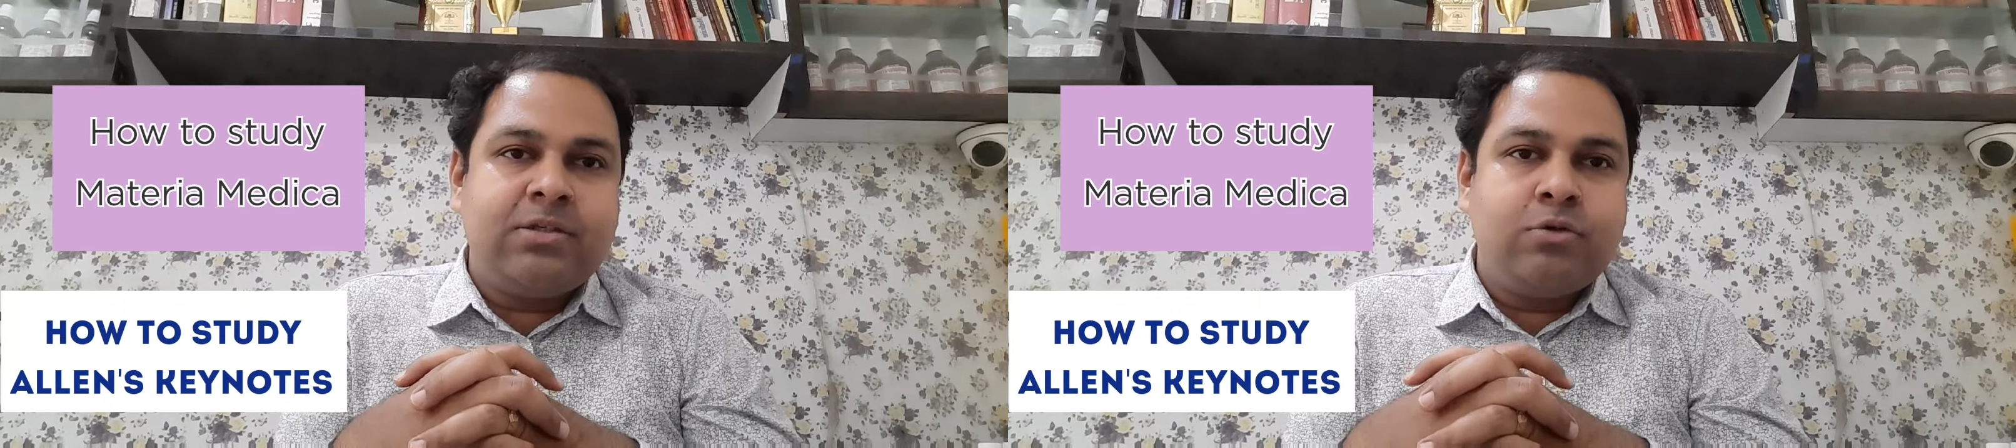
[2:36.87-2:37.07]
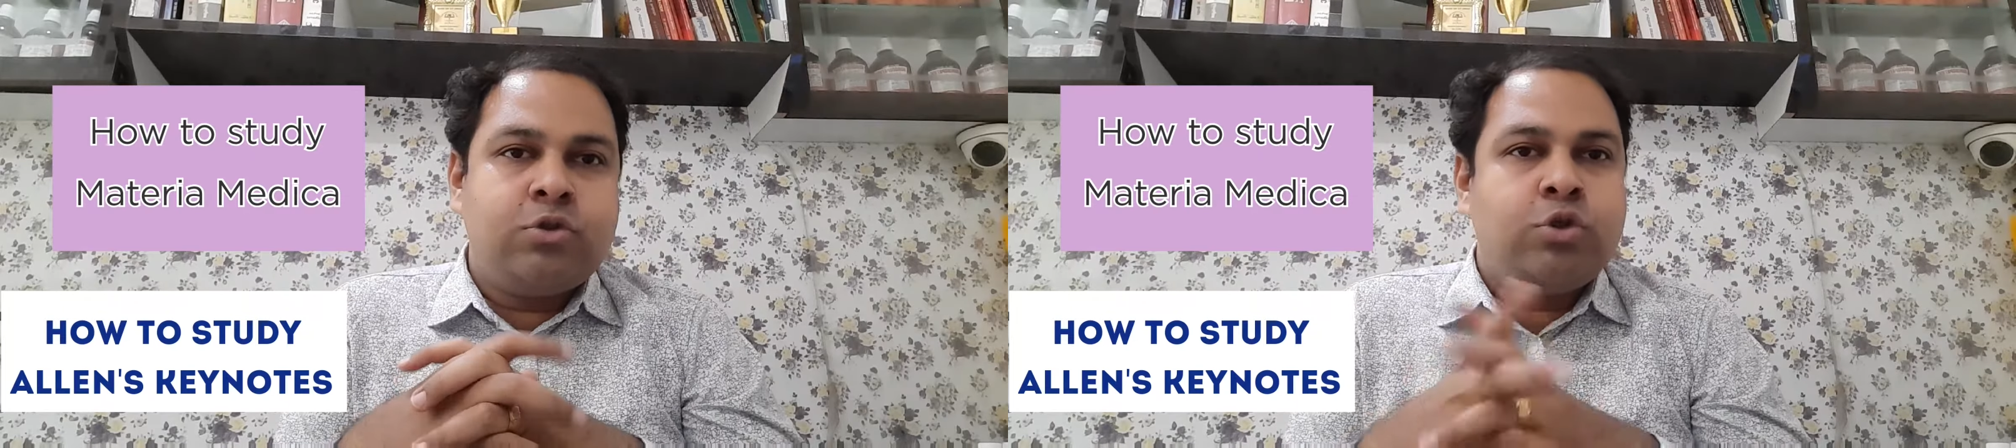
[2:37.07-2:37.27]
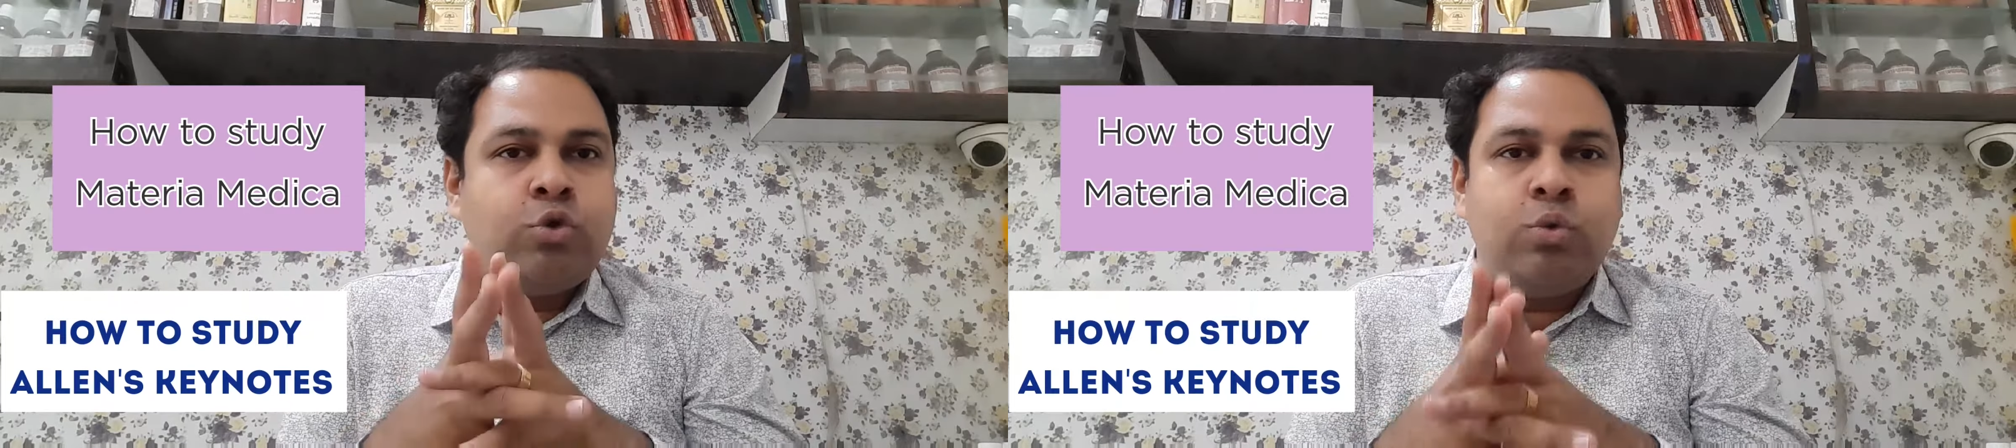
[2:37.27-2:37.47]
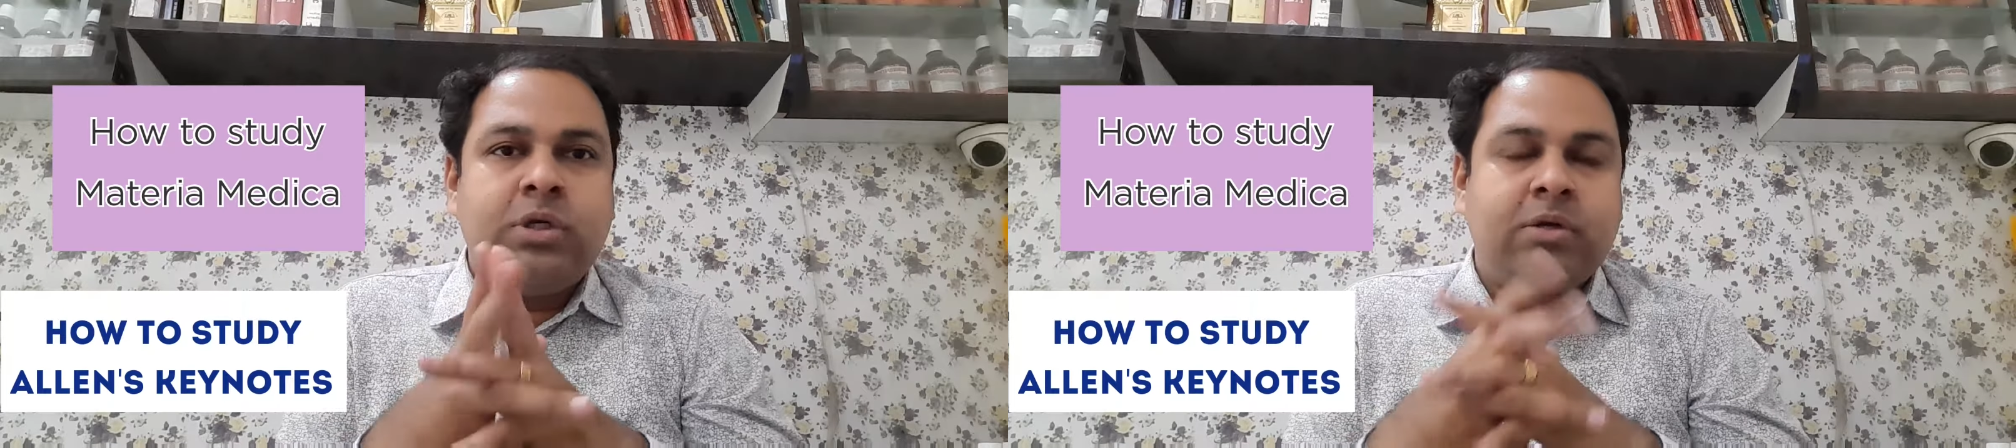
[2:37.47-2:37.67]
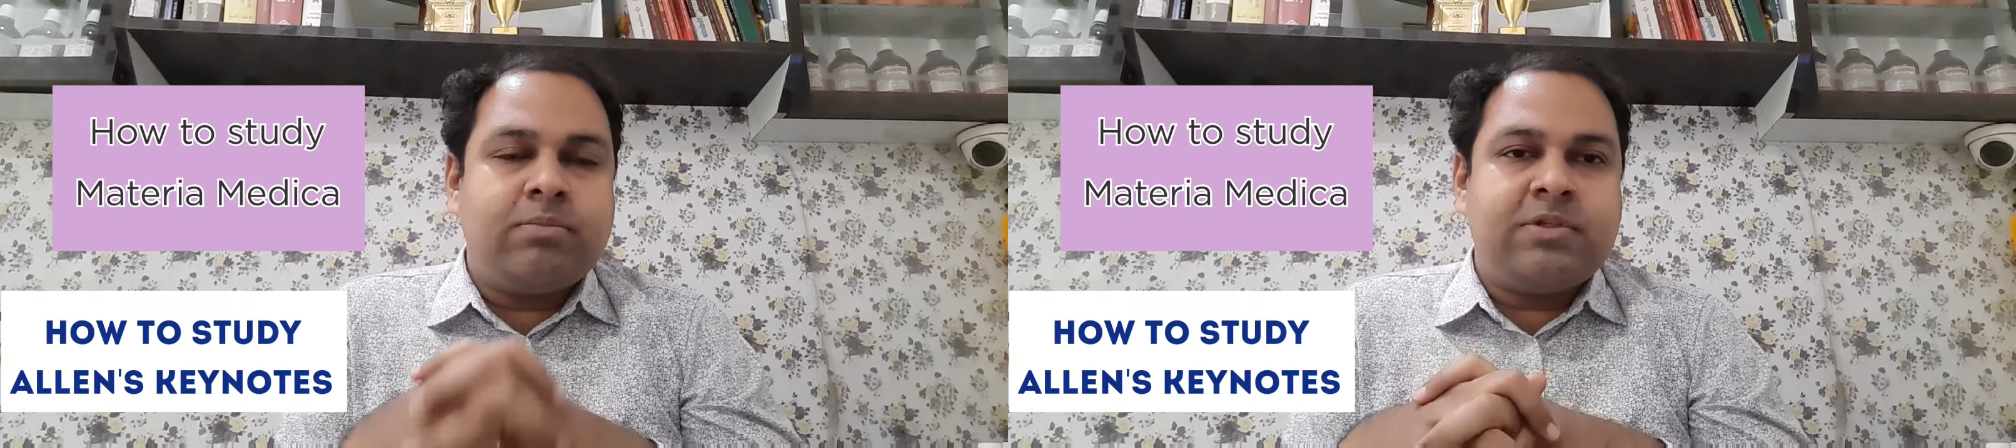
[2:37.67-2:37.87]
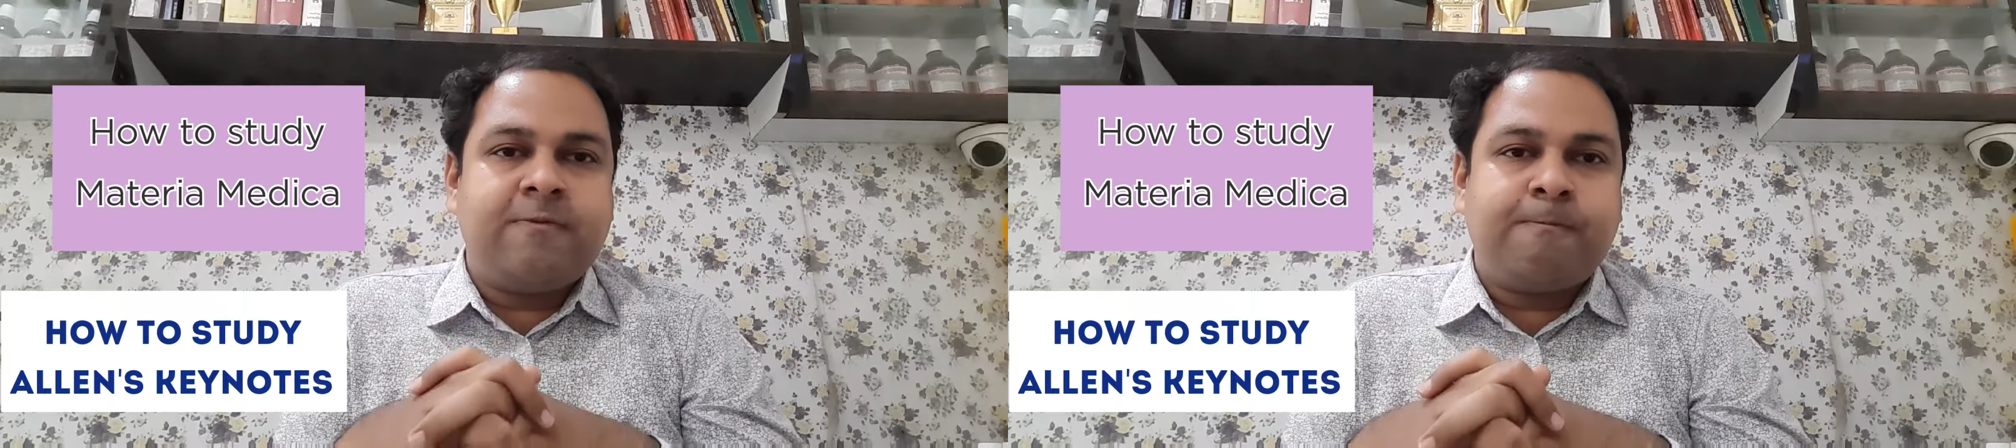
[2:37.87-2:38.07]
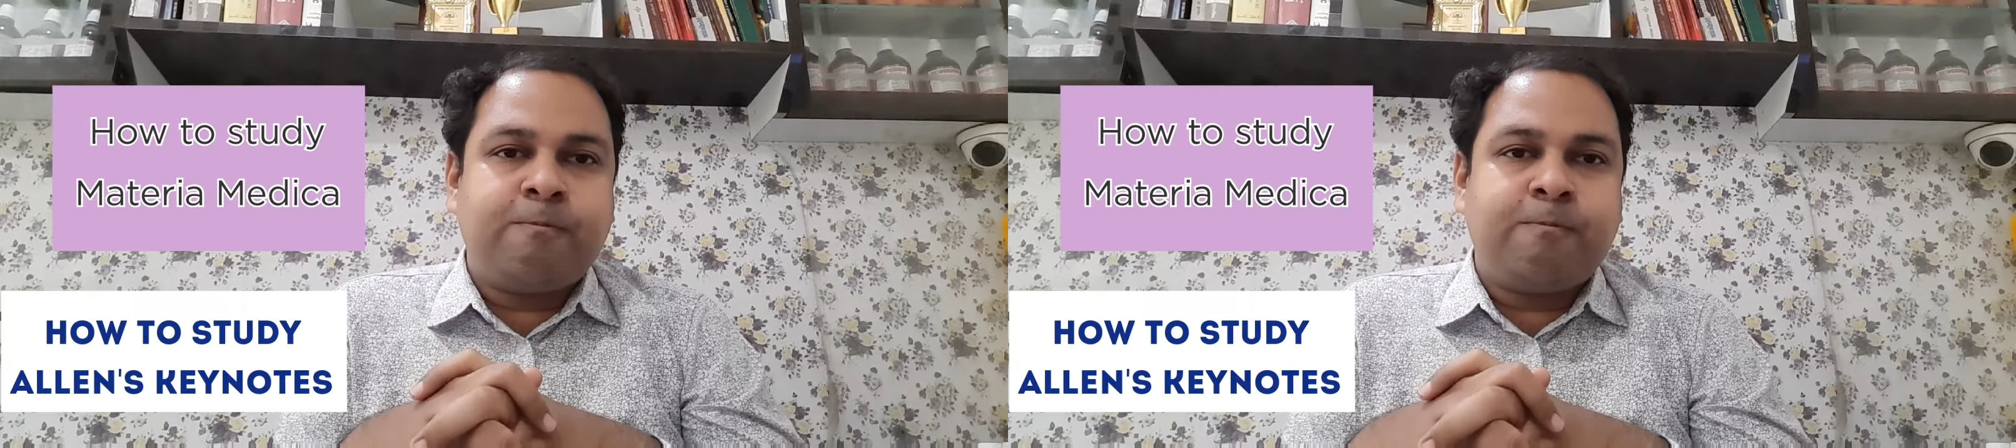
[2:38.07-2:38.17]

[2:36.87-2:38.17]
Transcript: used two terms.